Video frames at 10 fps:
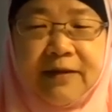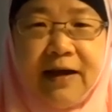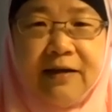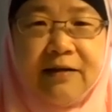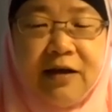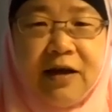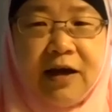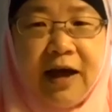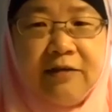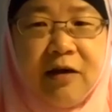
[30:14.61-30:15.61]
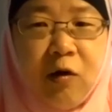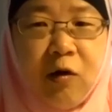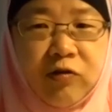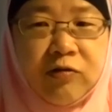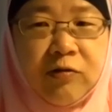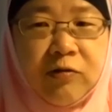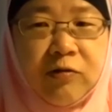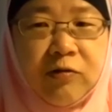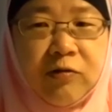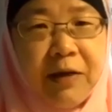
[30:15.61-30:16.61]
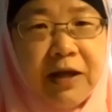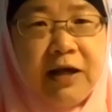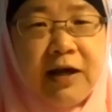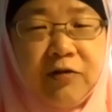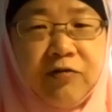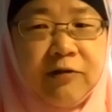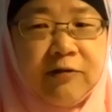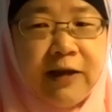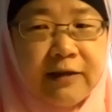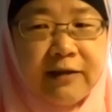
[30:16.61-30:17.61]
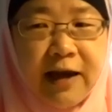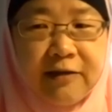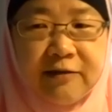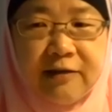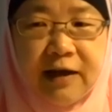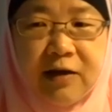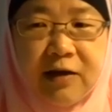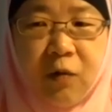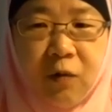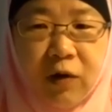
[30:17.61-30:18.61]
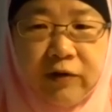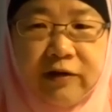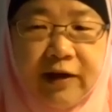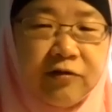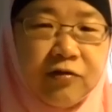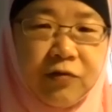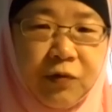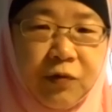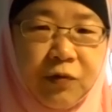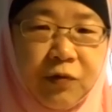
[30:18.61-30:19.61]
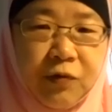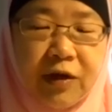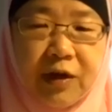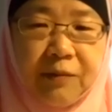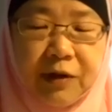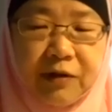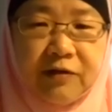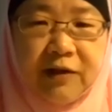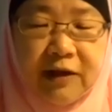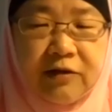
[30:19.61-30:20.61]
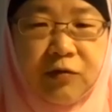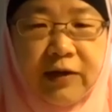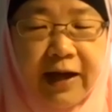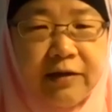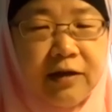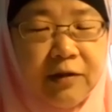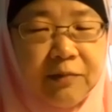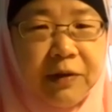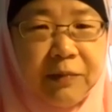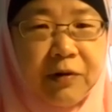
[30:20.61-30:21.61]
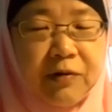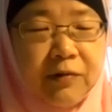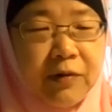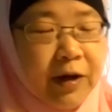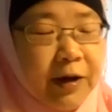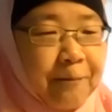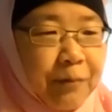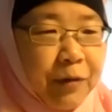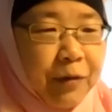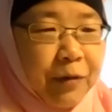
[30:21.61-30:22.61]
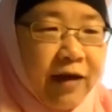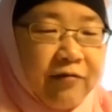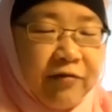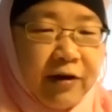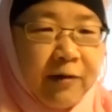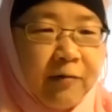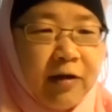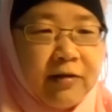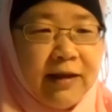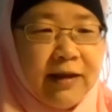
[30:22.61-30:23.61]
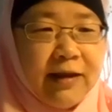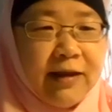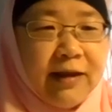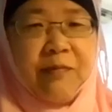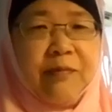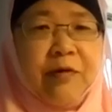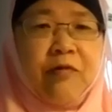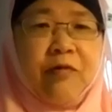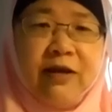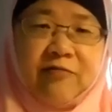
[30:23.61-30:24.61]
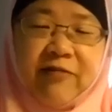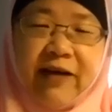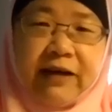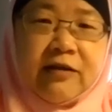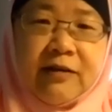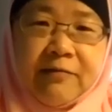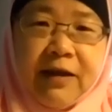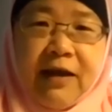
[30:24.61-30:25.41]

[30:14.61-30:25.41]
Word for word: Yeah. And also in many countries, they are testing water and sewage, because they do tend, if people do have a large number of people who are infected,